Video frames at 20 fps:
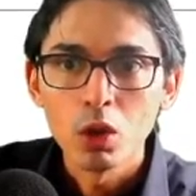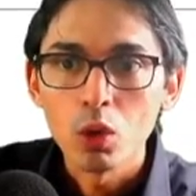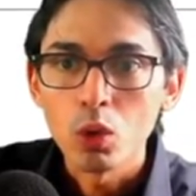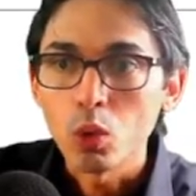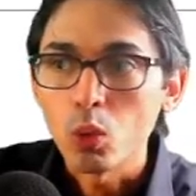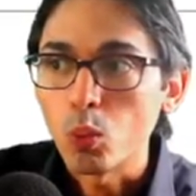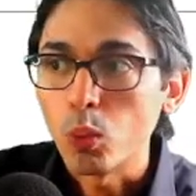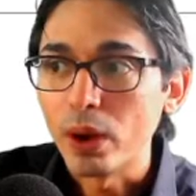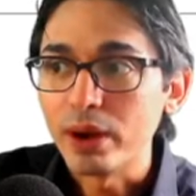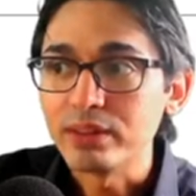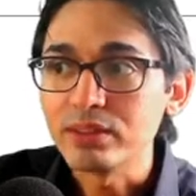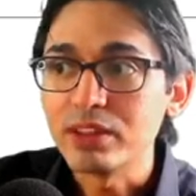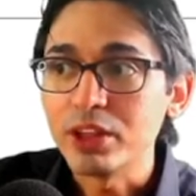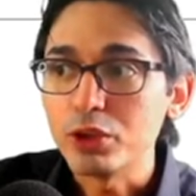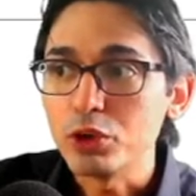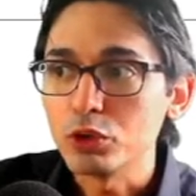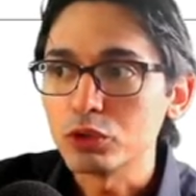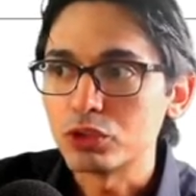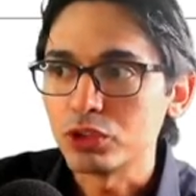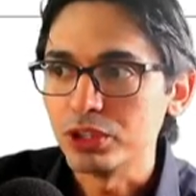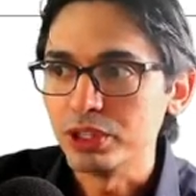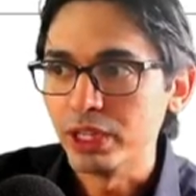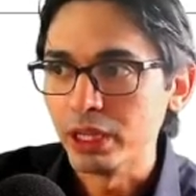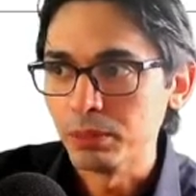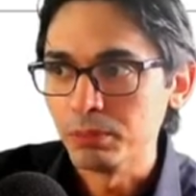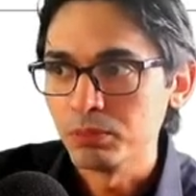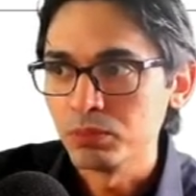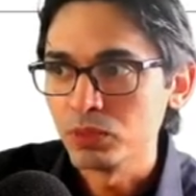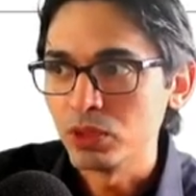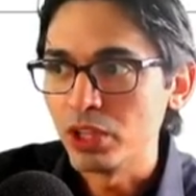What is the username?
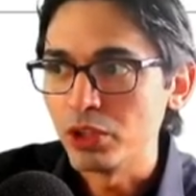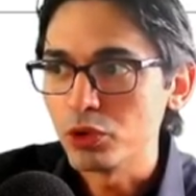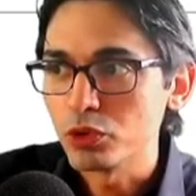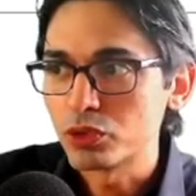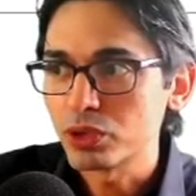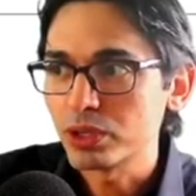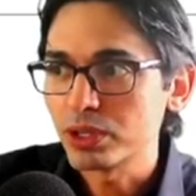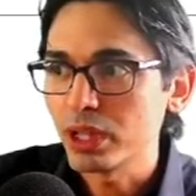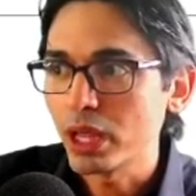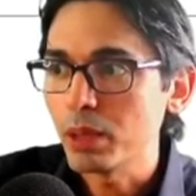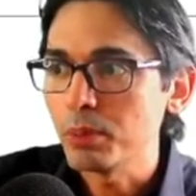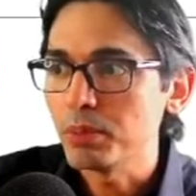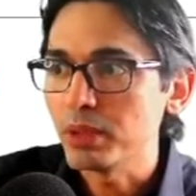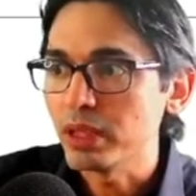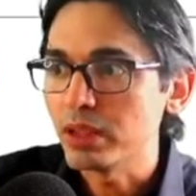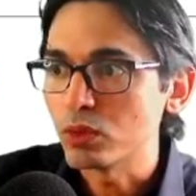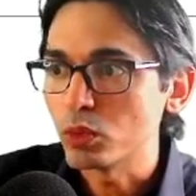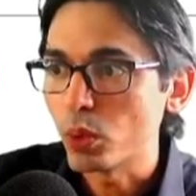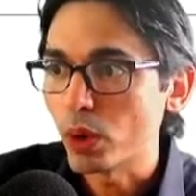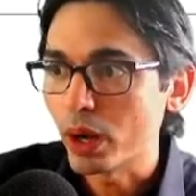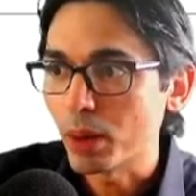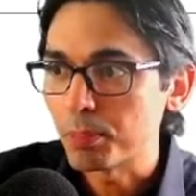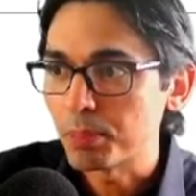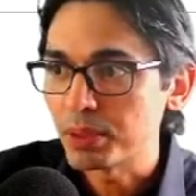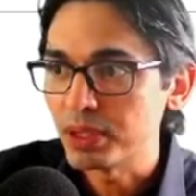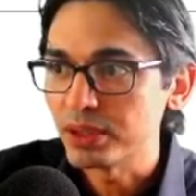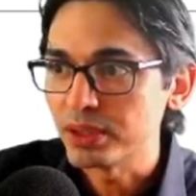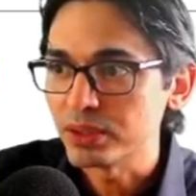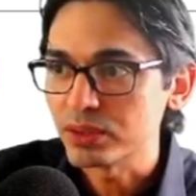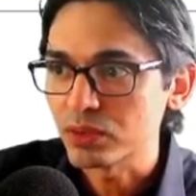The username is what
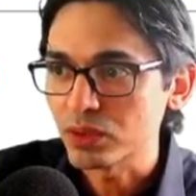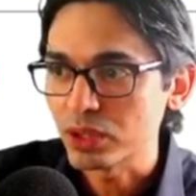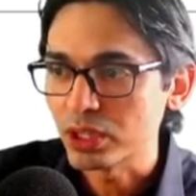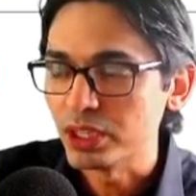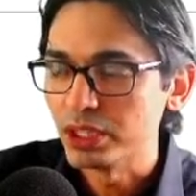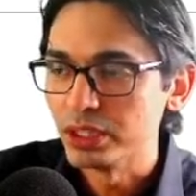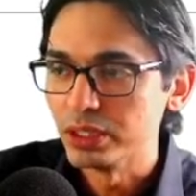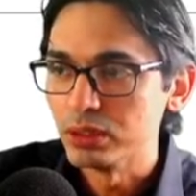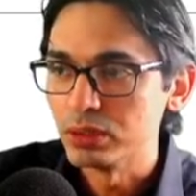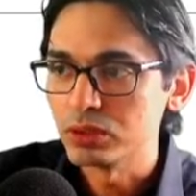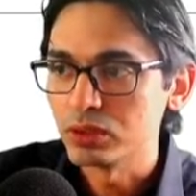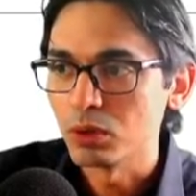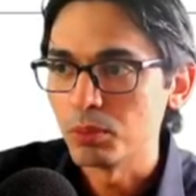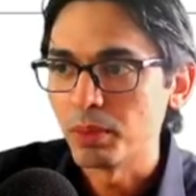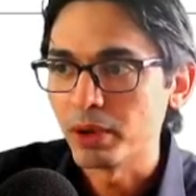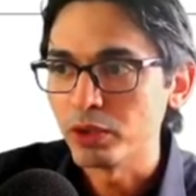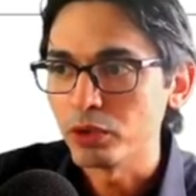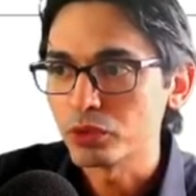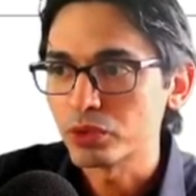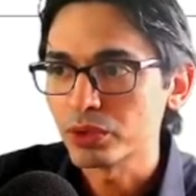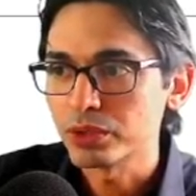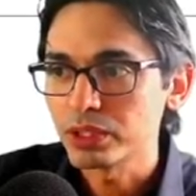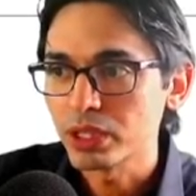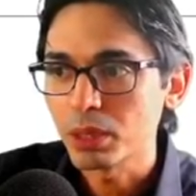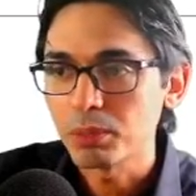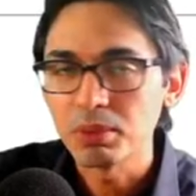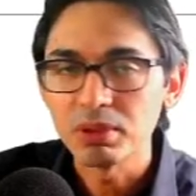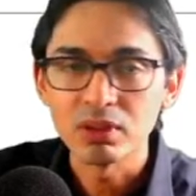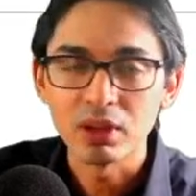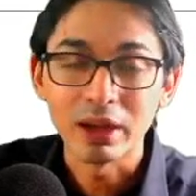appears here. So my
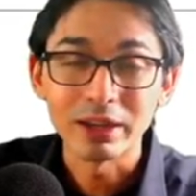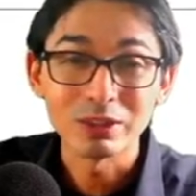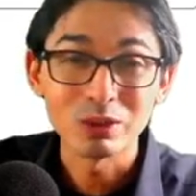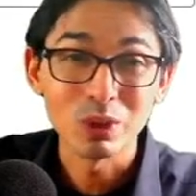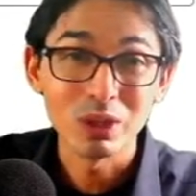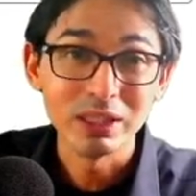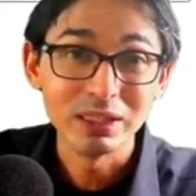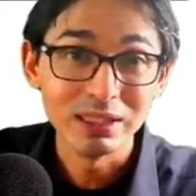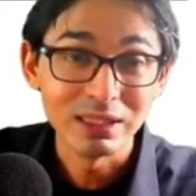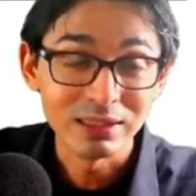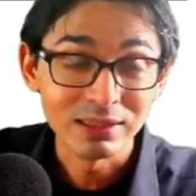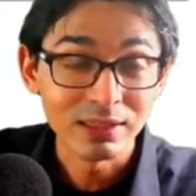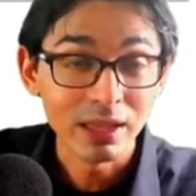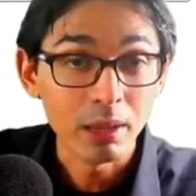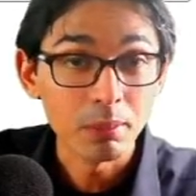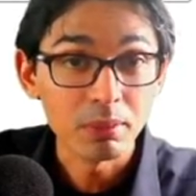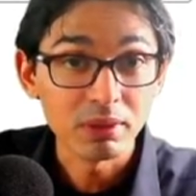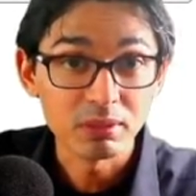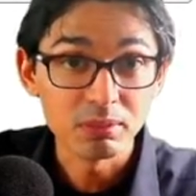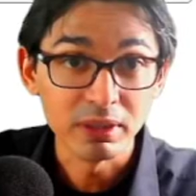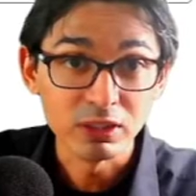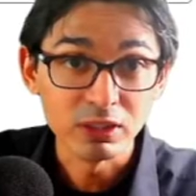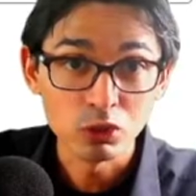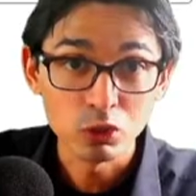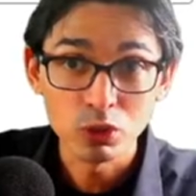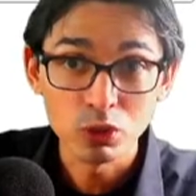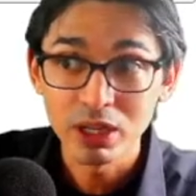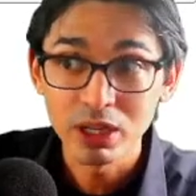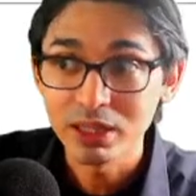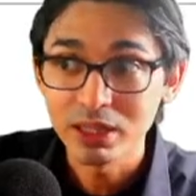username is actually the same as my
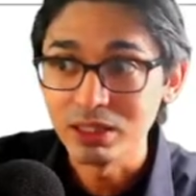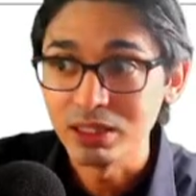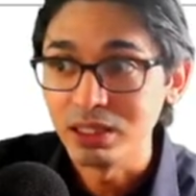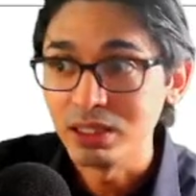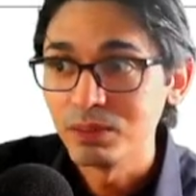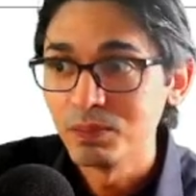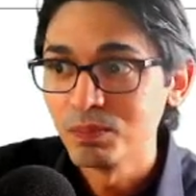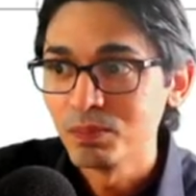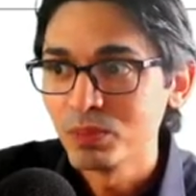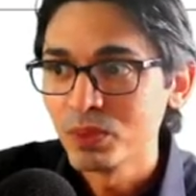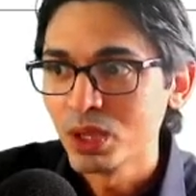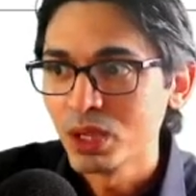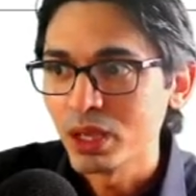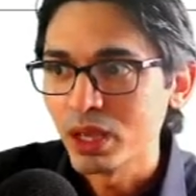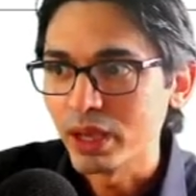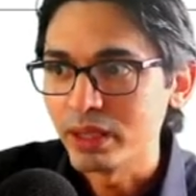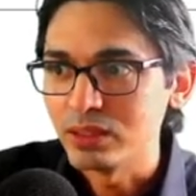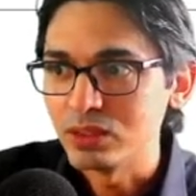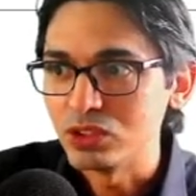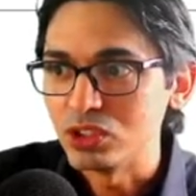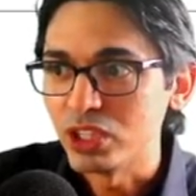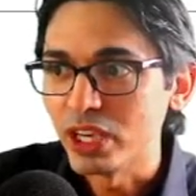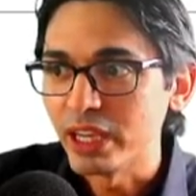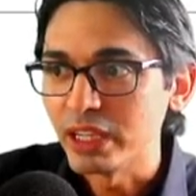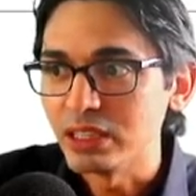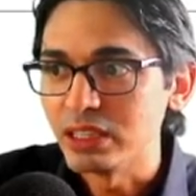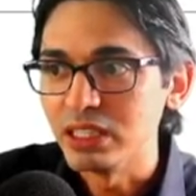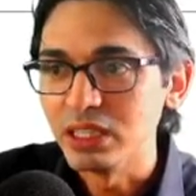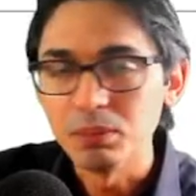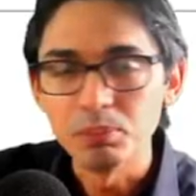Sunny ID, is
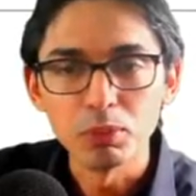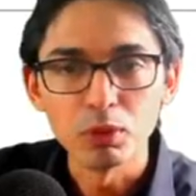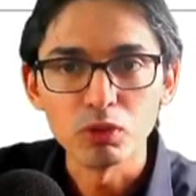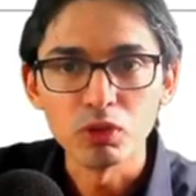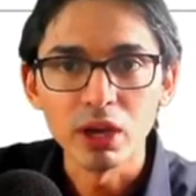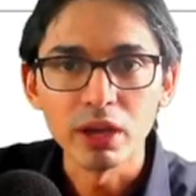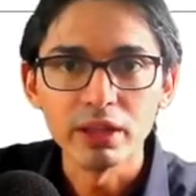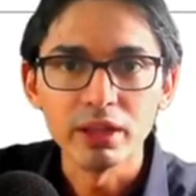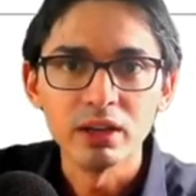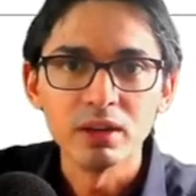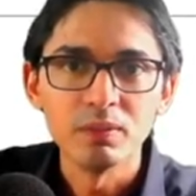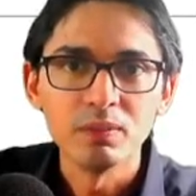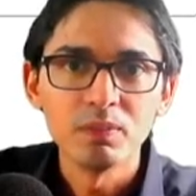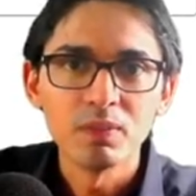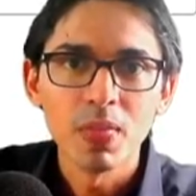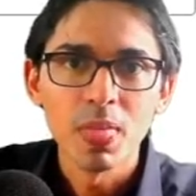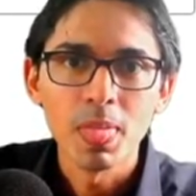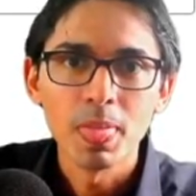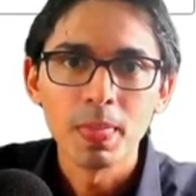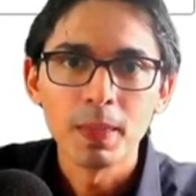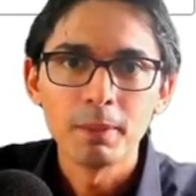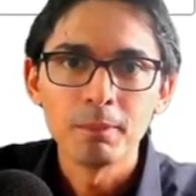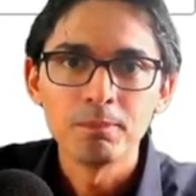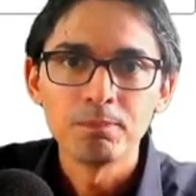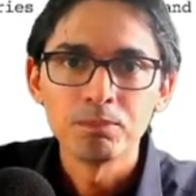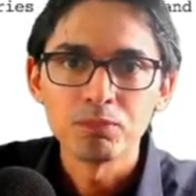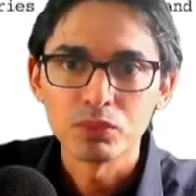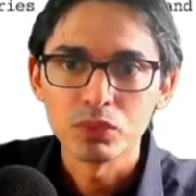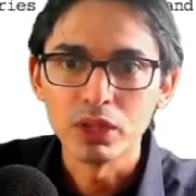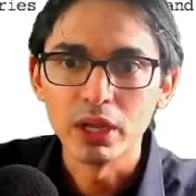JD Posada.
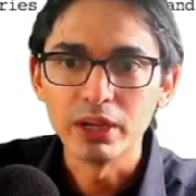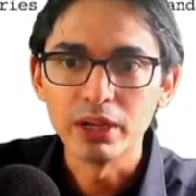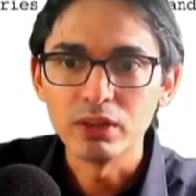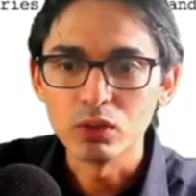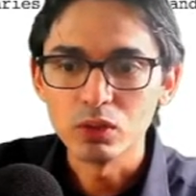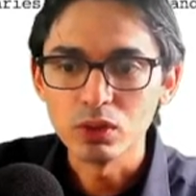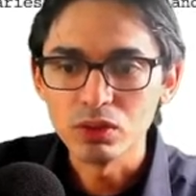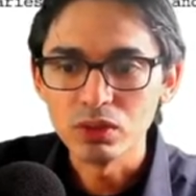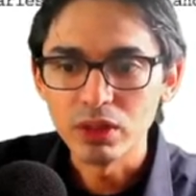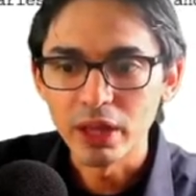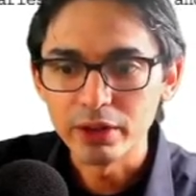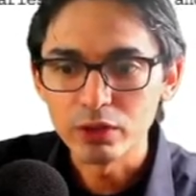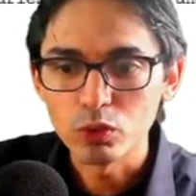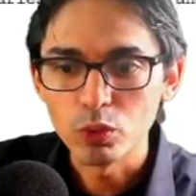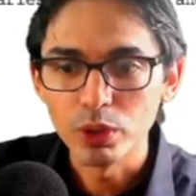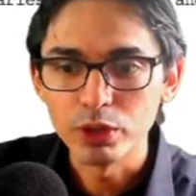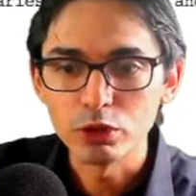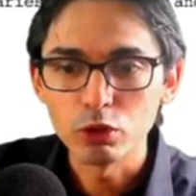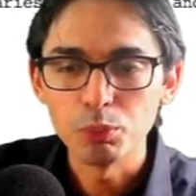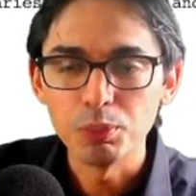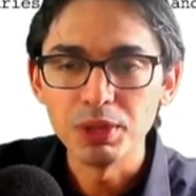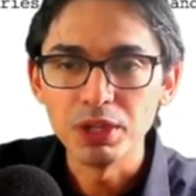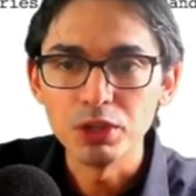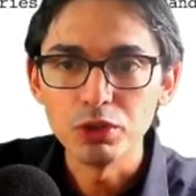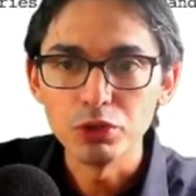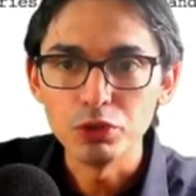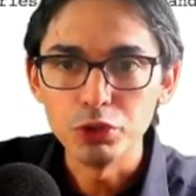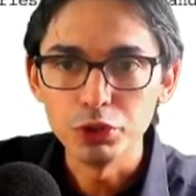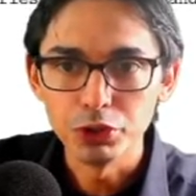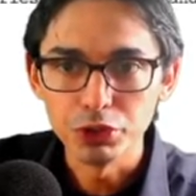That is going to be
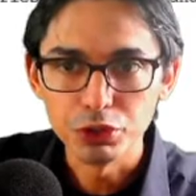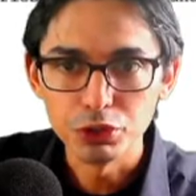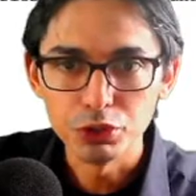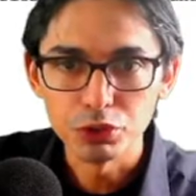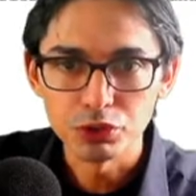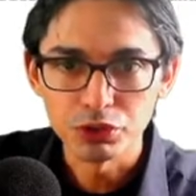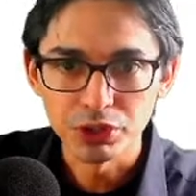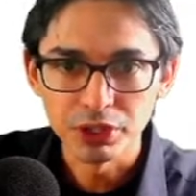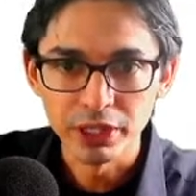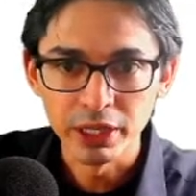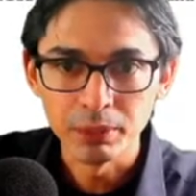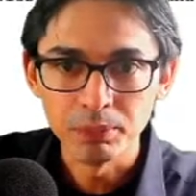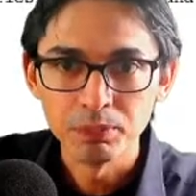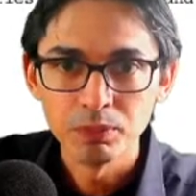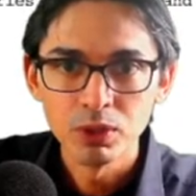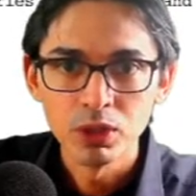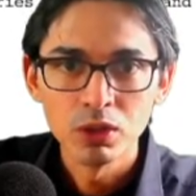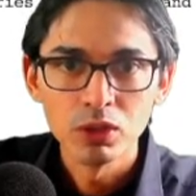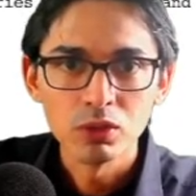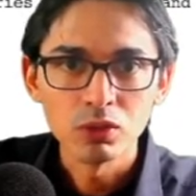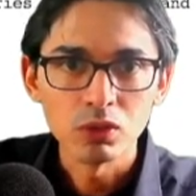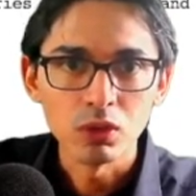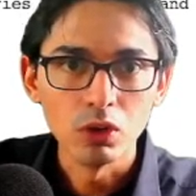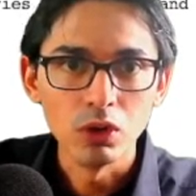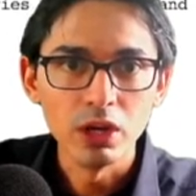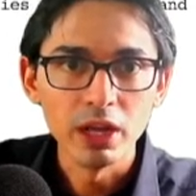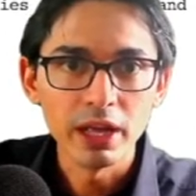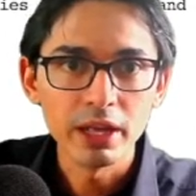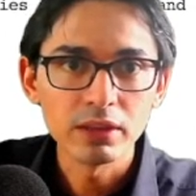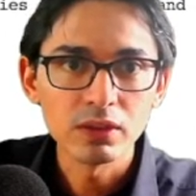your username. So
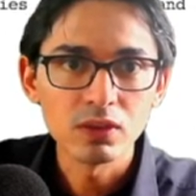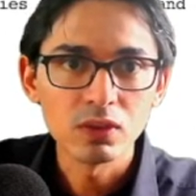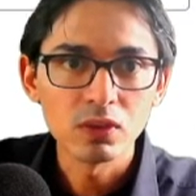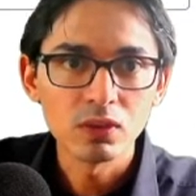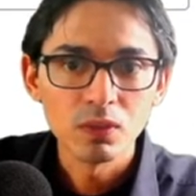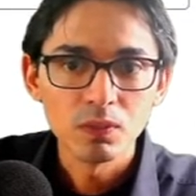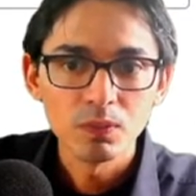let's